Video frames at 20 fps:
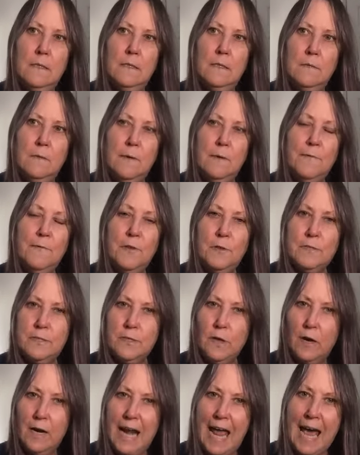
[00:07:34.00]
But if you
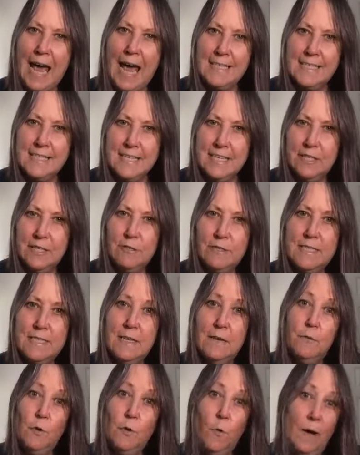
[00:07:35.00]
start asking
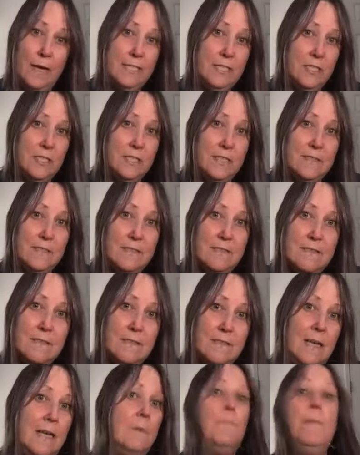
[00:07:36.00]
yourself questions
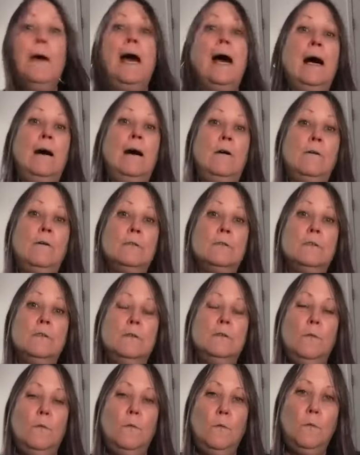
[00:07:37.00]
about
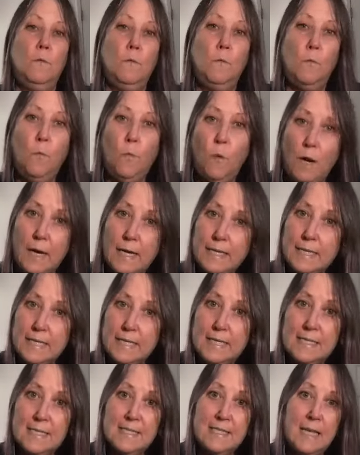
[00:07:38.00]
what
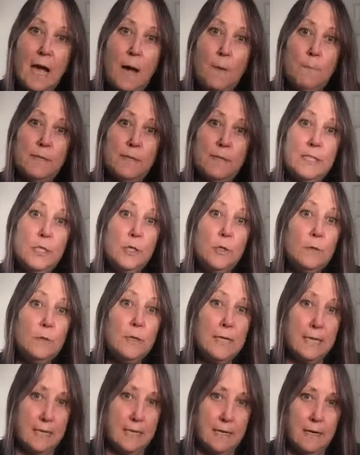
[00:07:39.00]
is the
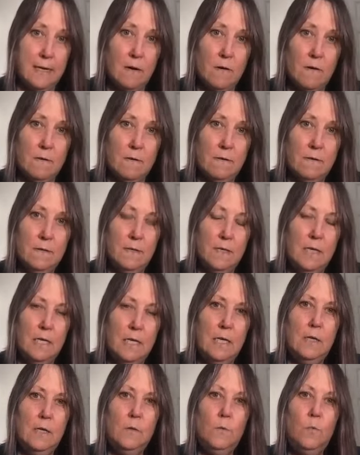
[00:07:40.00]
opportunity here?
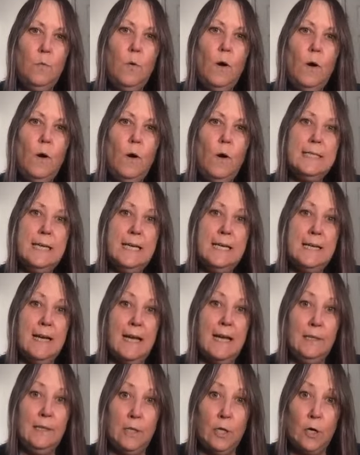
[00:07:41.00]
What can
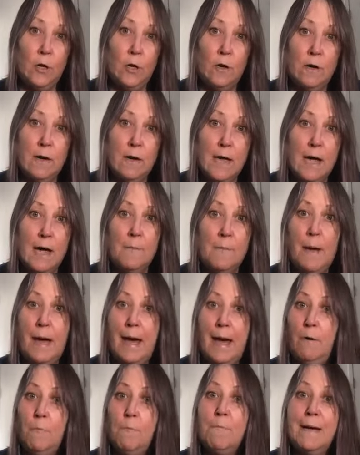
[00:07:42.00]
I learn
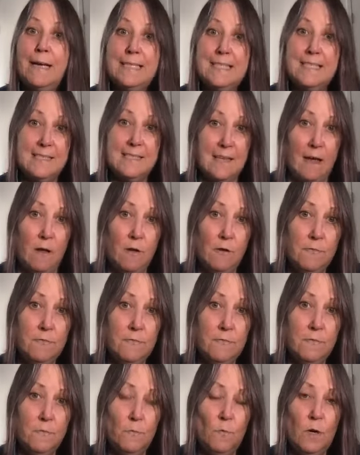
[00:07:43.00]
about
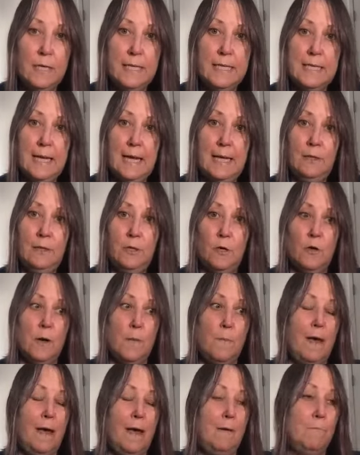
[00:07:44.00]
myself? What can I learn
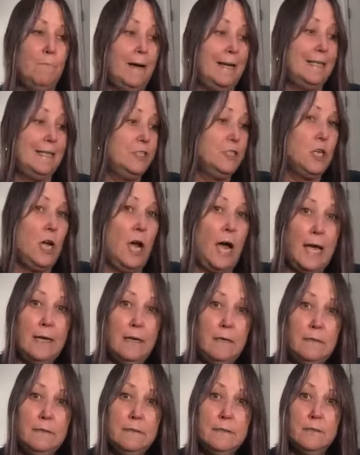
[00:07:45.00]
about my
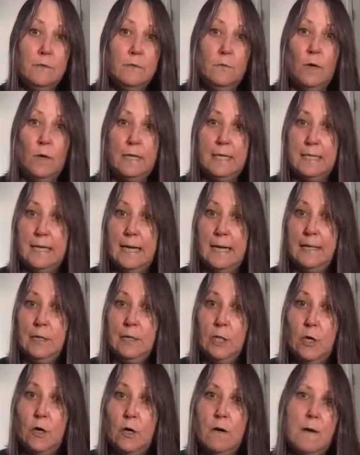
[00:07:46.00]
child? What can I
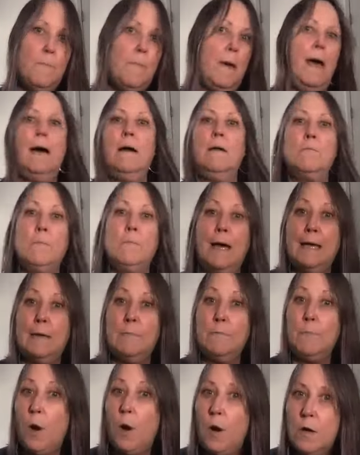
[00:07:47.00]
learn about
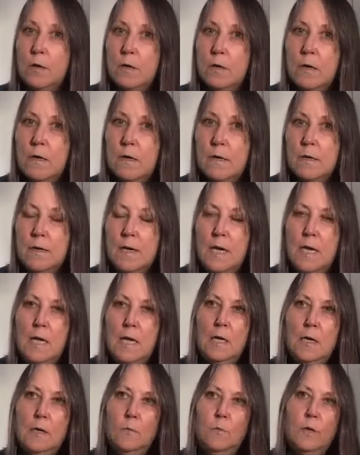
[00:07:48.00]
my partner?
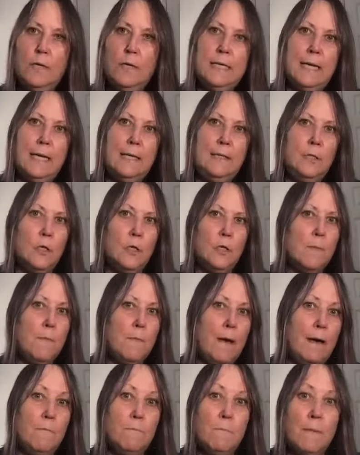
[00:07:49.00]
What can I learn
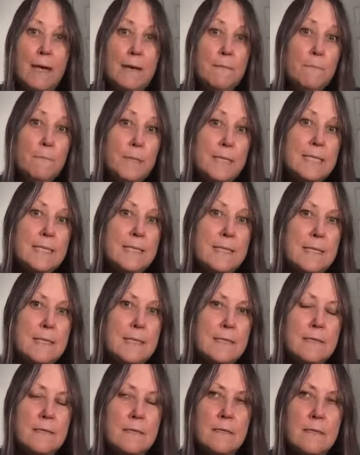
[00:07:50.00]
about my
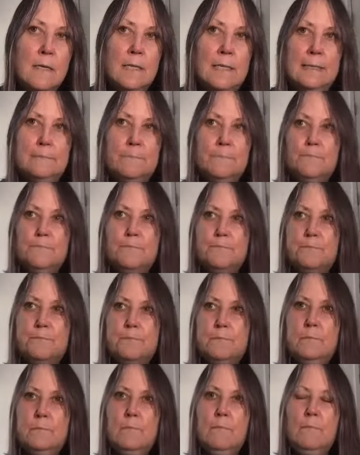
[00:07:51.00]
business?
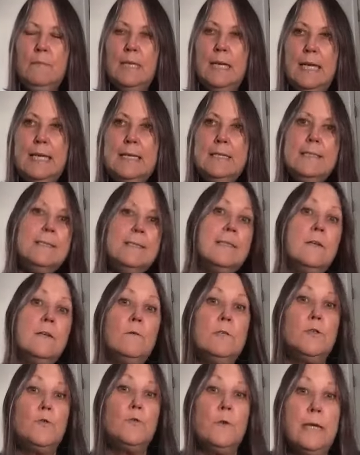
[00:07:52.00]
Is there
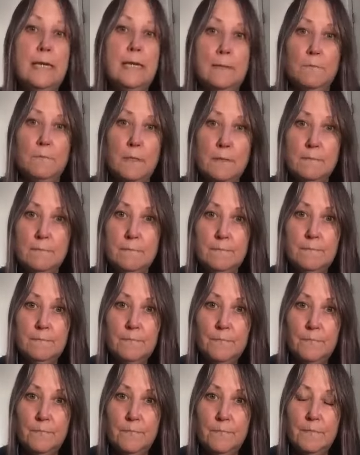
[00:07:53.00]
a dream
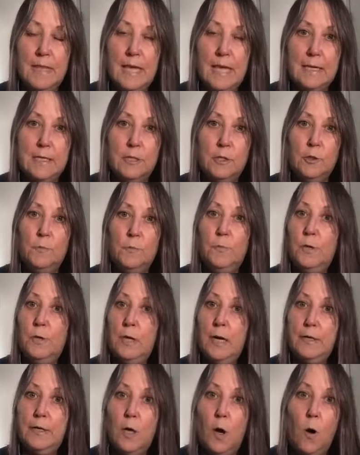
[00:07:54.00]
that you put
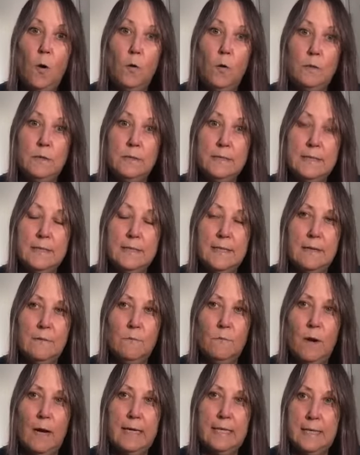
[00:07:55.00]
on hold?
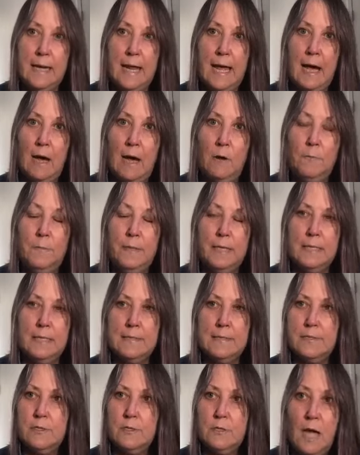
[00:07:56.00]
And right now,
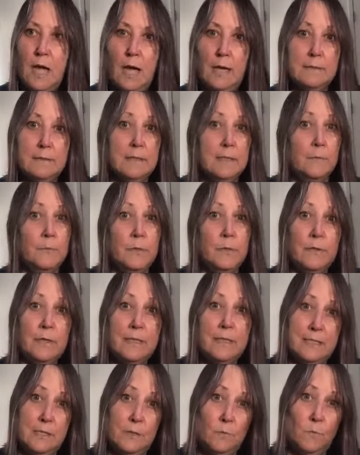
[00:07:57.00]
because you're not
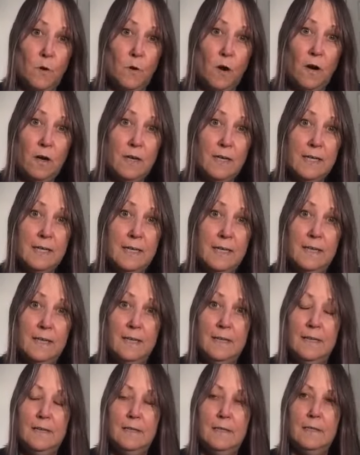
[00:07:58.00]
commuting to work,
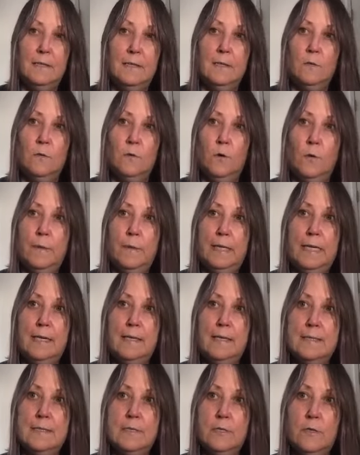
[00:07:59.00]
or
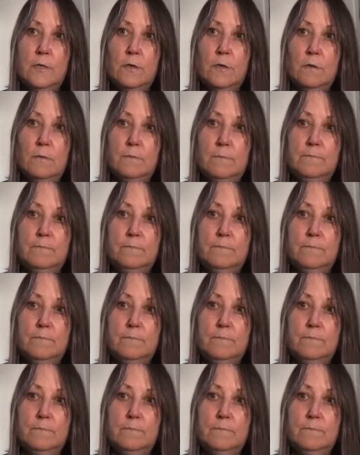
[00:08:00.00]
because you're,